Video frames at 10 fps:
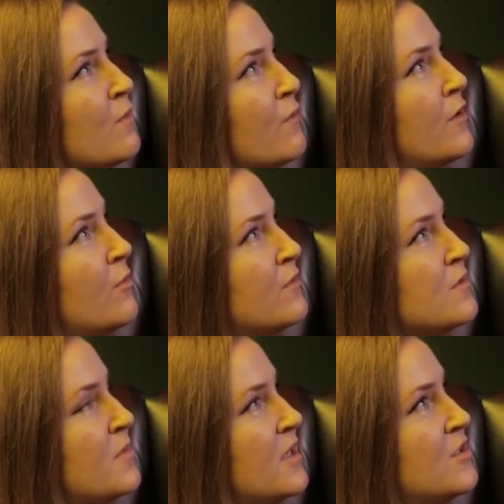for freedom of
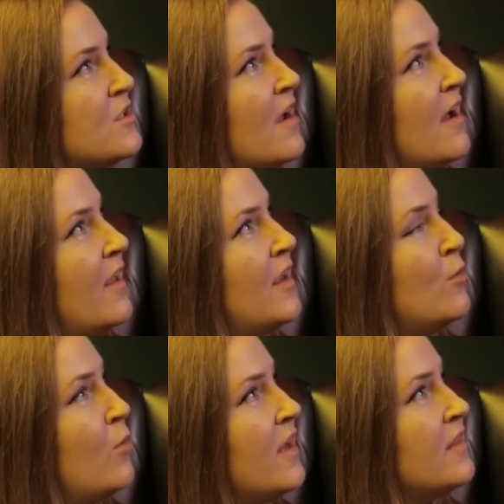speech, in
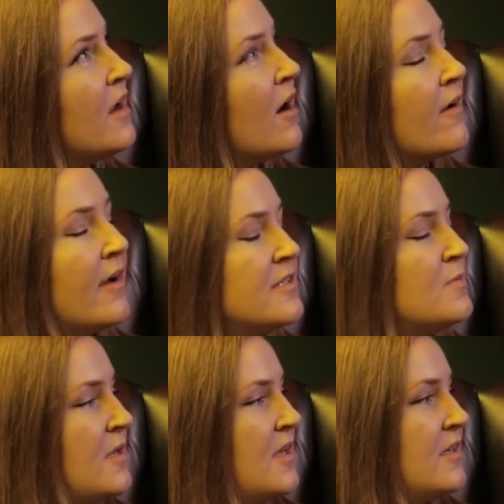a way they are kind of
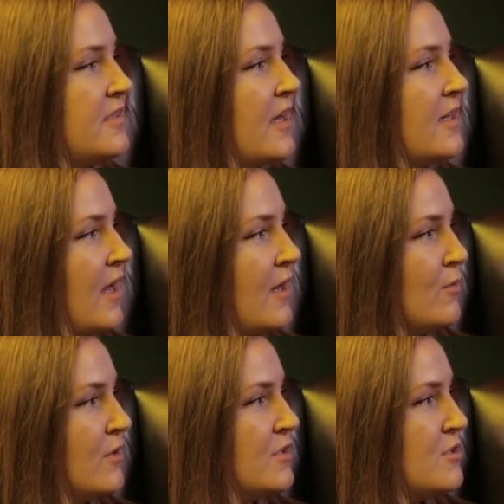speaking a dead
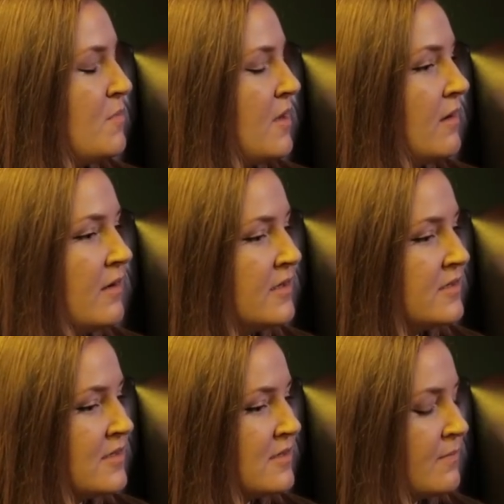language,
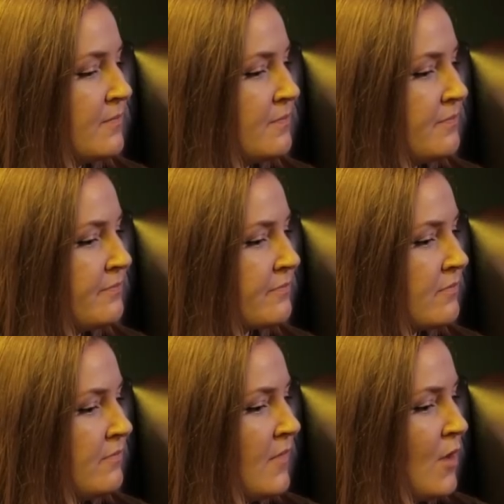because
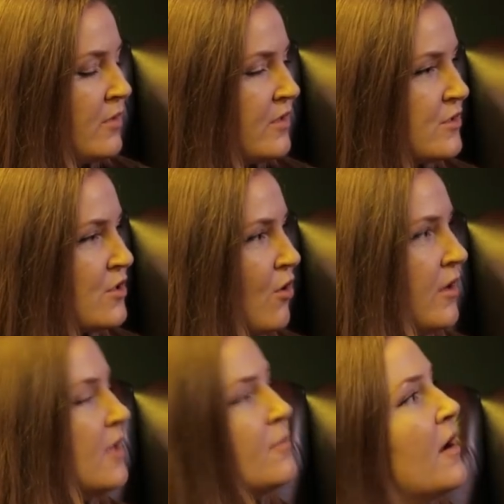what they're
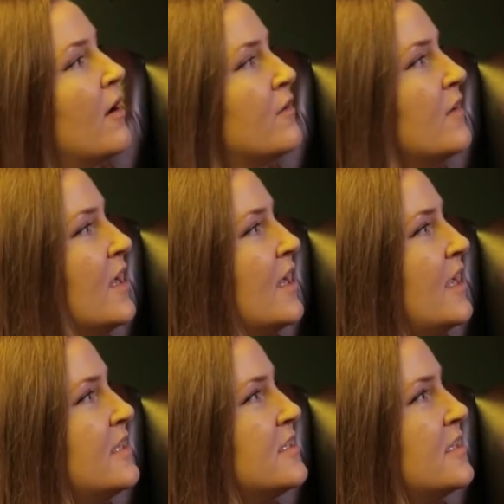talking about
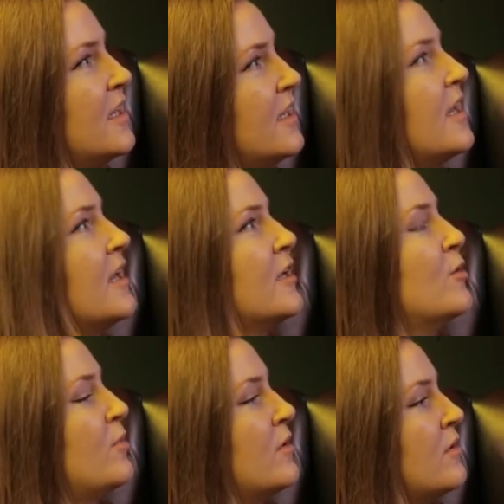is an
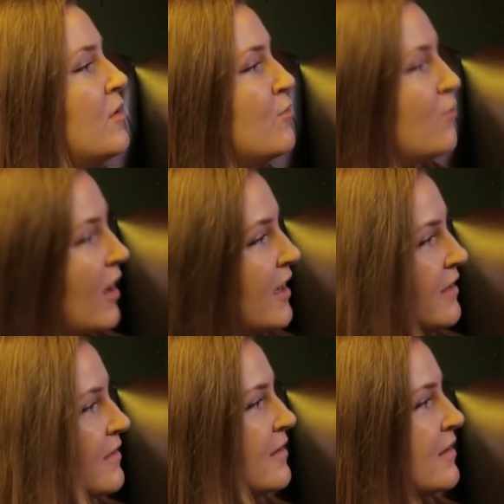inalienable
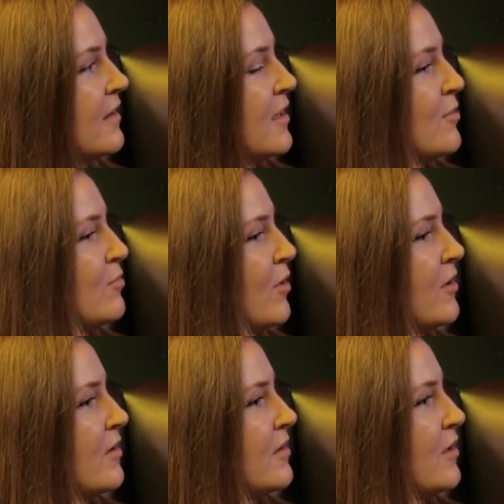right.
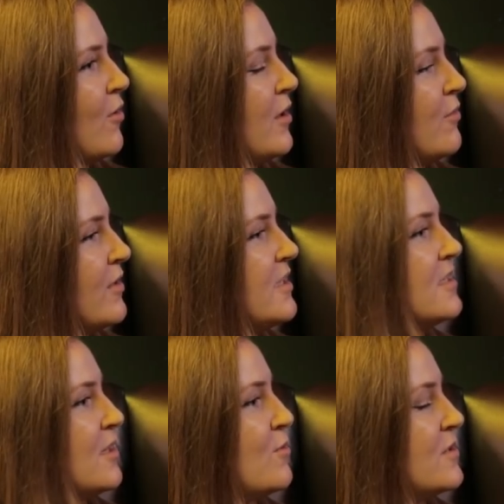But the only
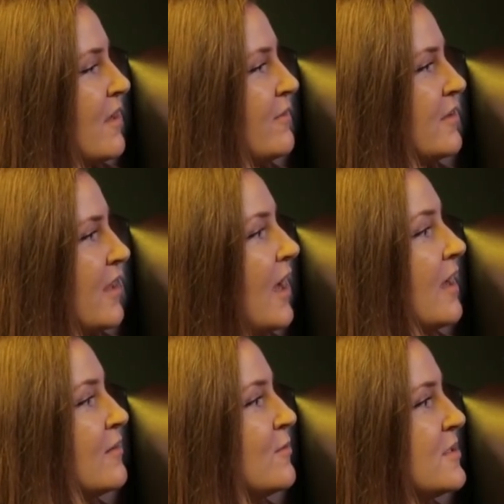reason it was ever
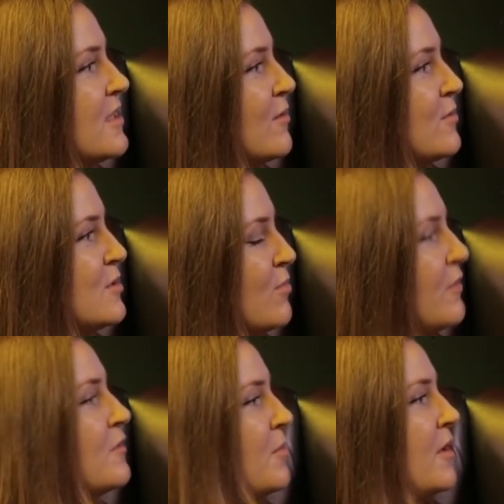that was that it was
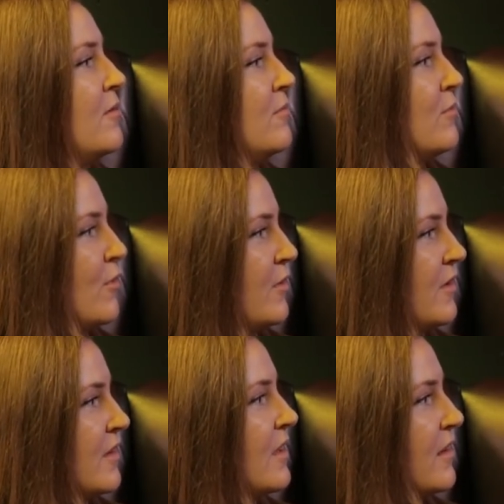supposed to be
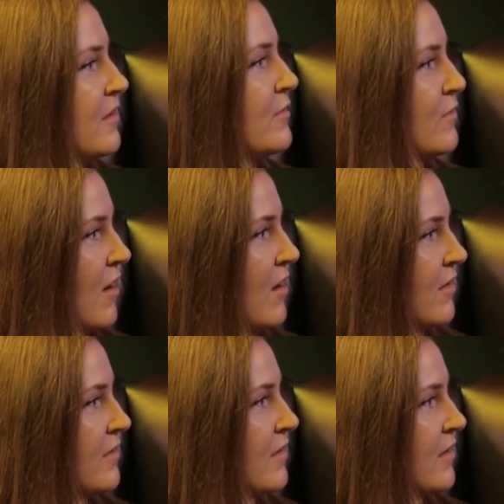rooted in the idea of
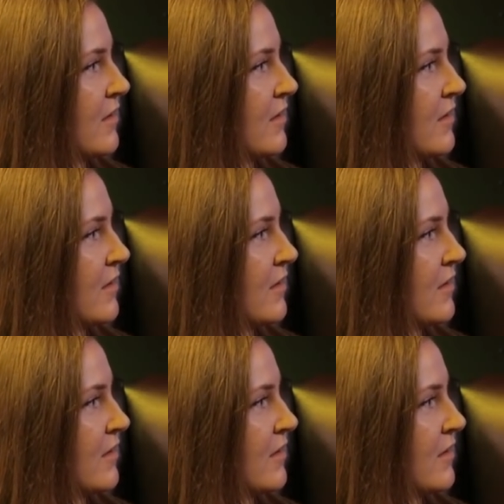God.